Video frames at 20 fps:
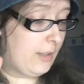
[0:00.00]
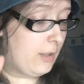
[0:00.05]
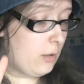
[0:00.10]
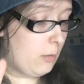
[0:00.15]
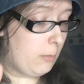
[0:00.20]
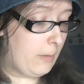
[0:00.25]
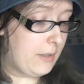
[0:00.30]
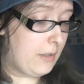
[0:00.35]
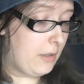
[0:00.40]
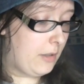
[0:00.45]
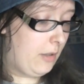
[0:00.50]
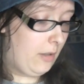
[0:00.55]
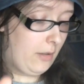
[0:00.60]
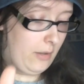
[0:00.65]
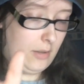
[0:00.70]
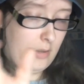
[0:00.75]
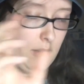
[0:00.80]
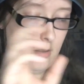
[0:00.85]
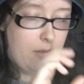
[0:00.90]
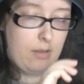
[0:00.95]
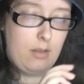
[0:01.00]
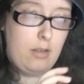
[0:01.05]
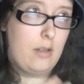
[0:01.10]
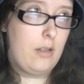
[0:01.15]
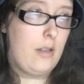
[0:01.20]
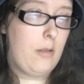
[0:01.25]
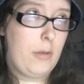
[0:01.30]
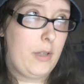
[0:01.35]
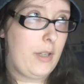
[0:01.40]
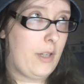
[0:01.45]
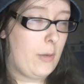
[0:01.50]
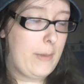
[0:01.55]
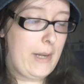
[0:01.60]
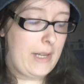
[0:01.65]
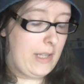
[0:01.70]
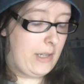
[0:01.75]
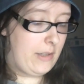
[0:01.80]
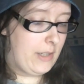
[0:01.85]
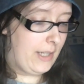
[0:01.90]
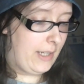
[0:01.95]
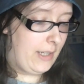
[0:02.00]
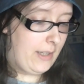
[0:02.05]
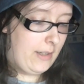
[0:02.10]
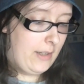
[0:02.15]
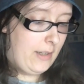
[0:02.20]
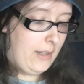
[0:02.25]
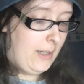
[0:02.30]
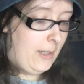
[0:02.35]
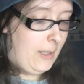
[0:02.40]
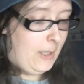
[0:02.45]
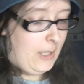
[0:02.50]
I swear to God, I want to go back there again.